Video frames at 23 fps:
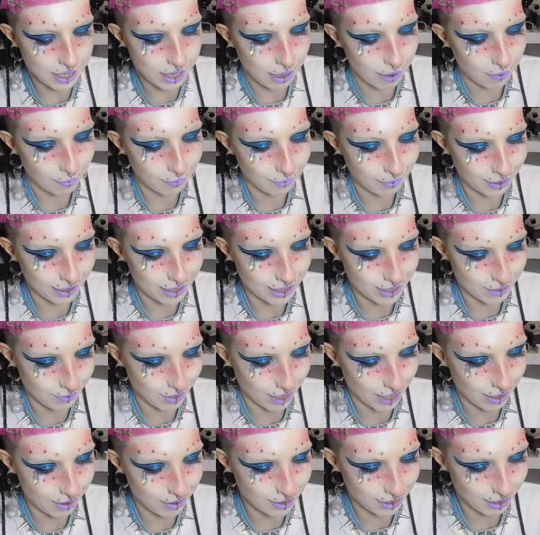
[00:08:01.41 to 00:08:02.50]
out when this
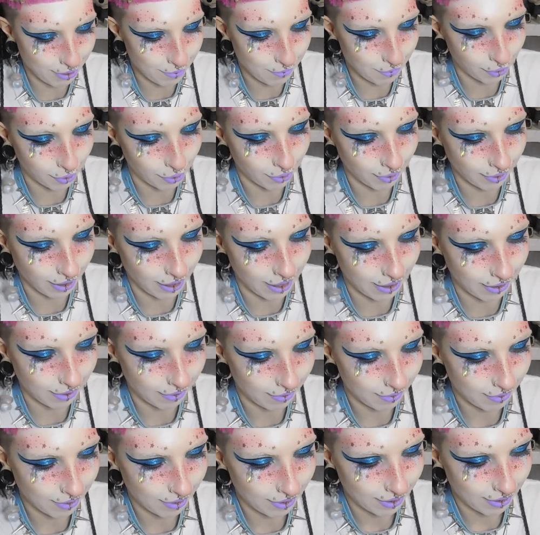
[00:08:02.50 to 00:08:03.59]
video is over like
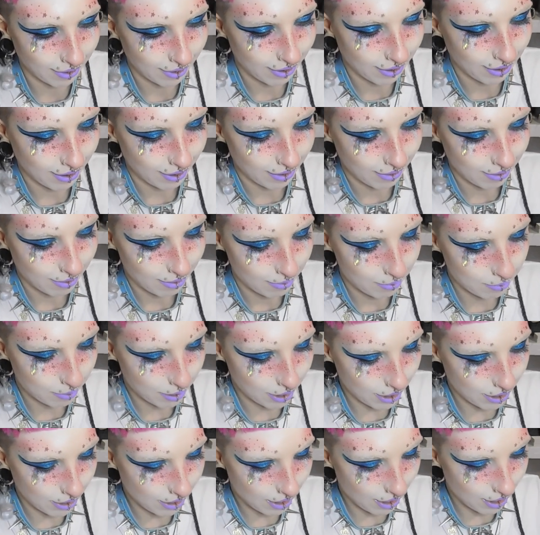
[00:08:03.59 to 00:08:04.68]
but